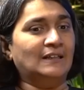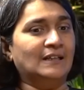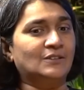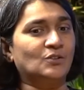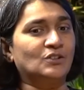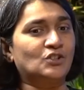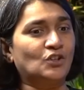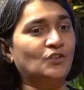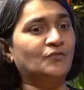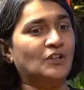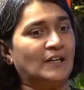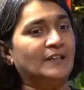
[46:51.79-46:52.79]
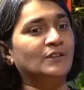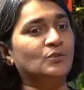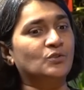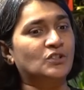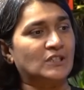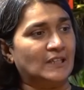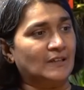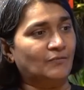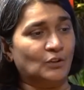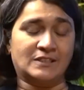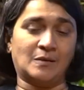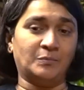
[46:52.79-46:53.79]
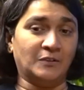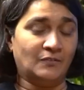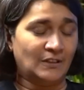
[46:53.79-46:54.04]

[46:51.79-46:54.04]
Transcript: Like, so instead of trying to say, for example,